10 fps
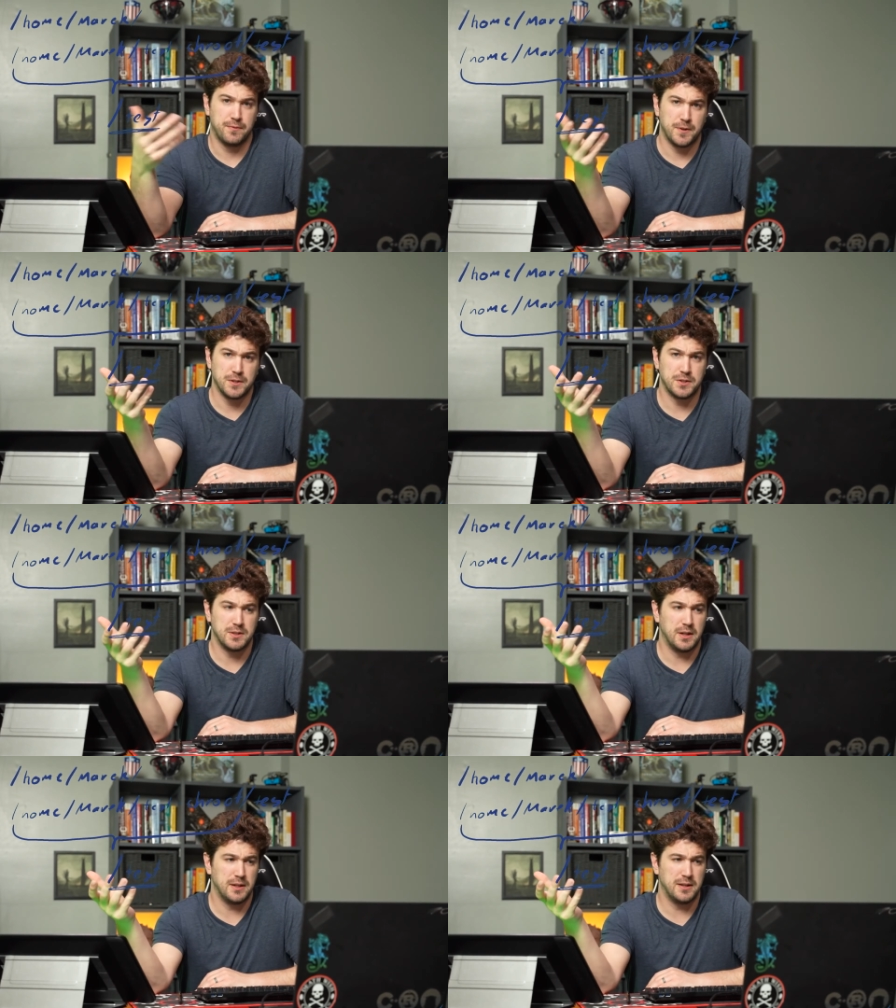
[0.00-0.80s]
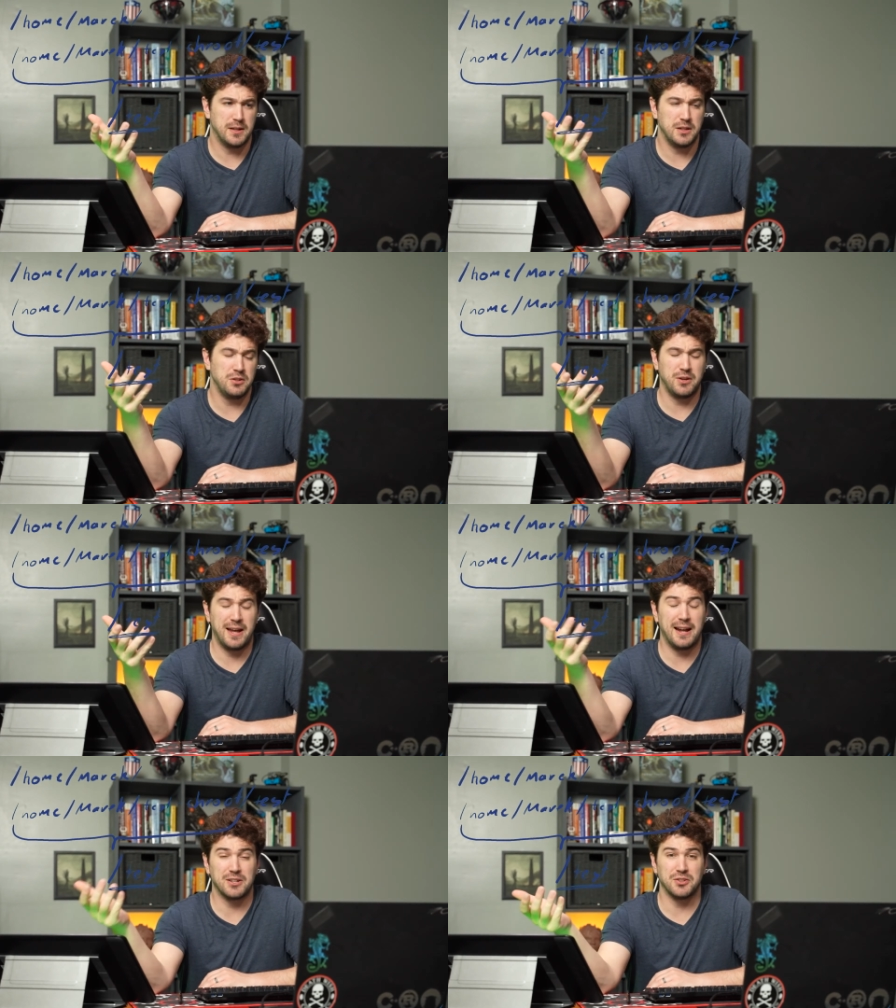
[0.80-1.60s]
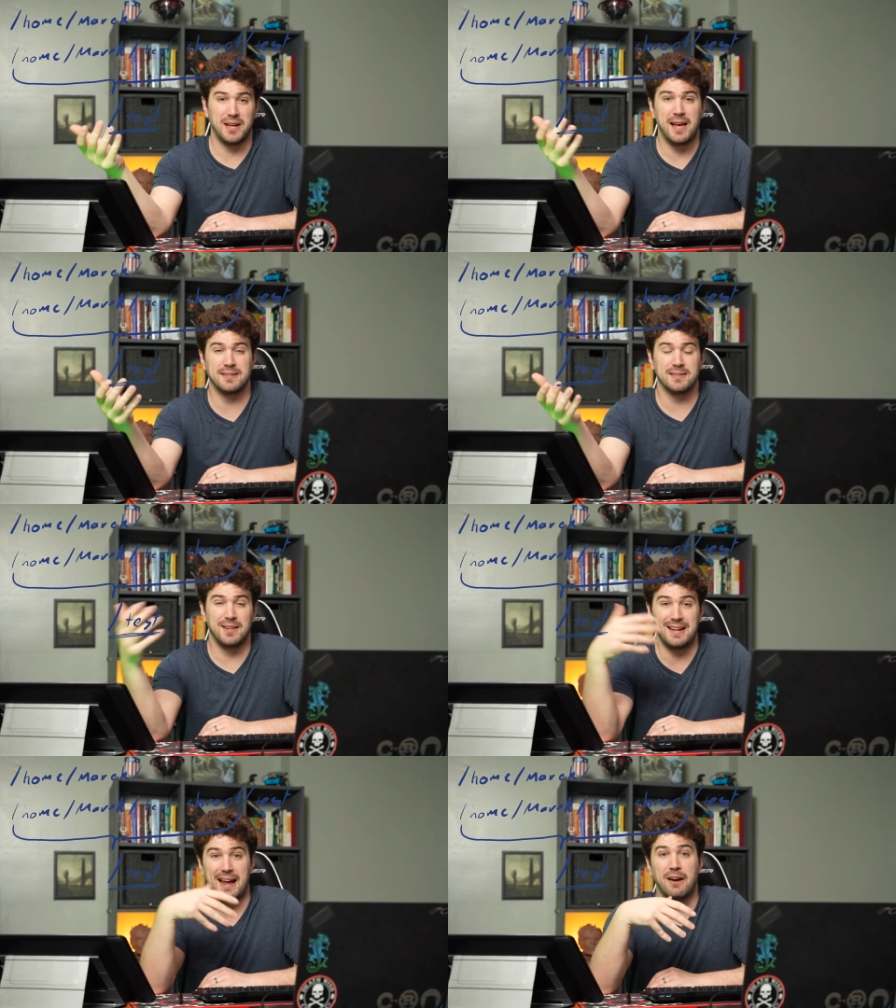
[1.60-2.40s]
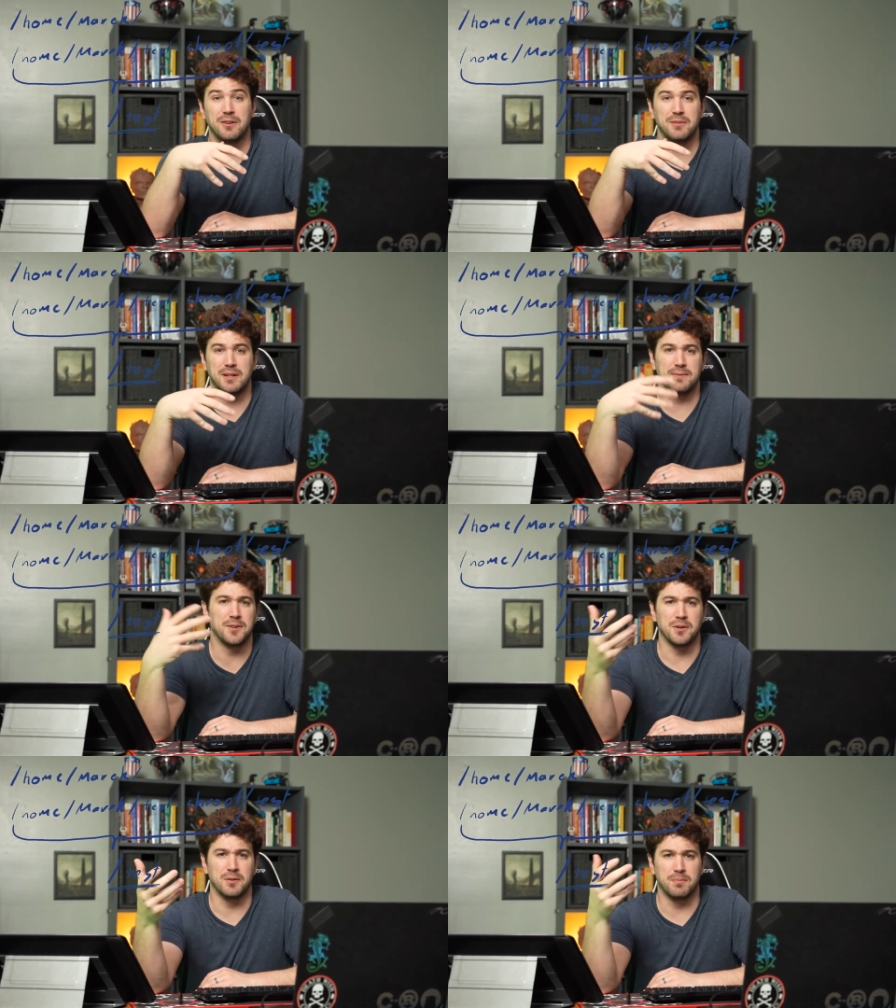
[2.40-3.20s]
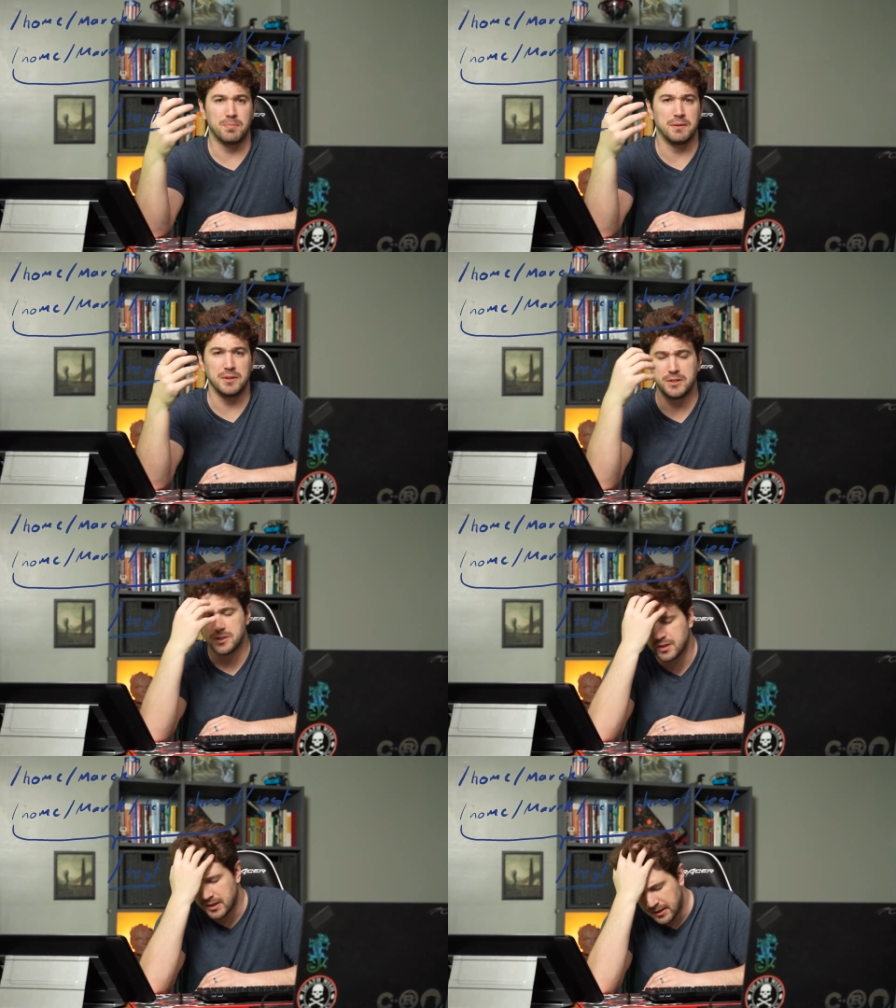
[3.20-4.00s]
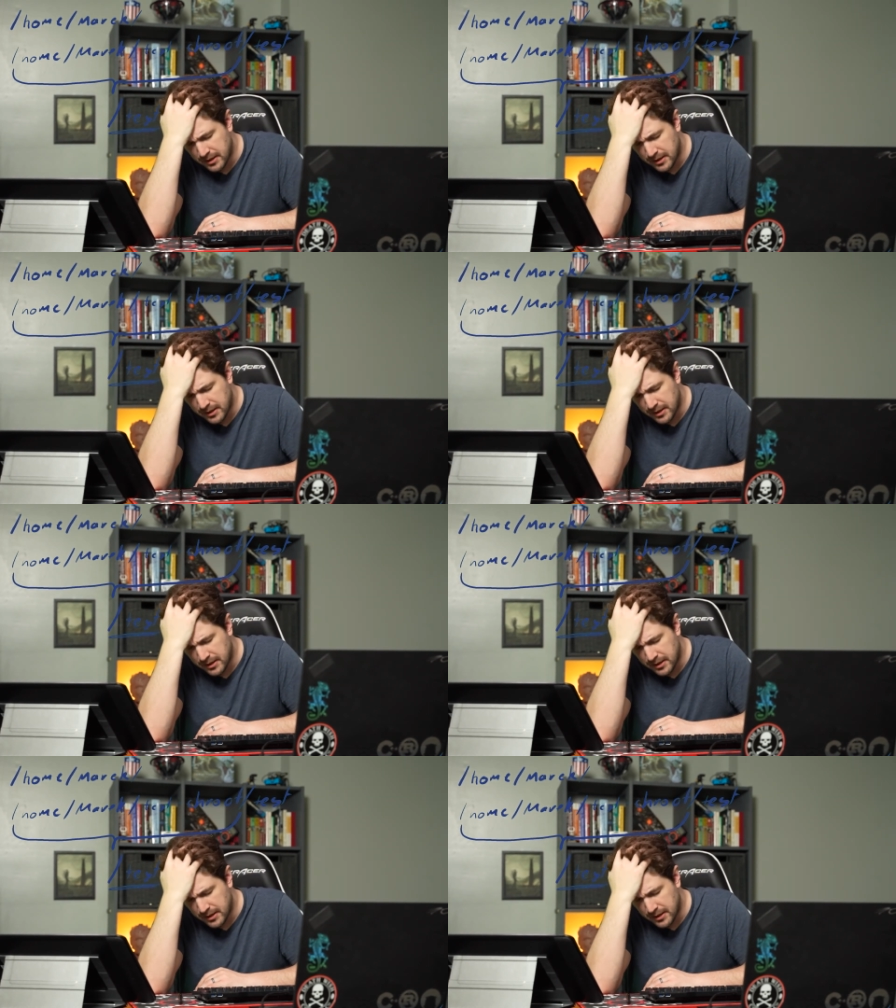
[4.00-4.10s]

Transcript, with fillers: First, uh, you can actually escalate out of it if you're privileged.